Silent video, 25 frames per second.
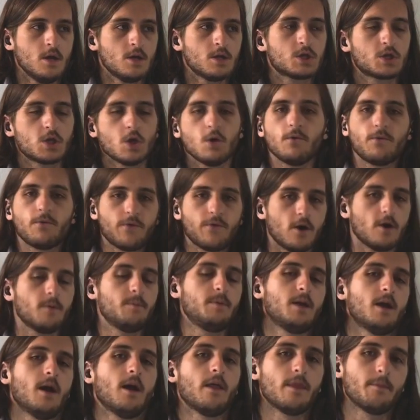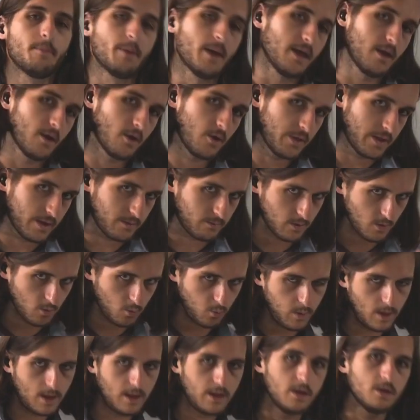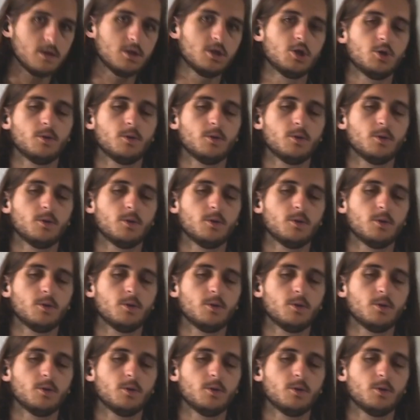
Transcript: so far beyond the pale that we're willing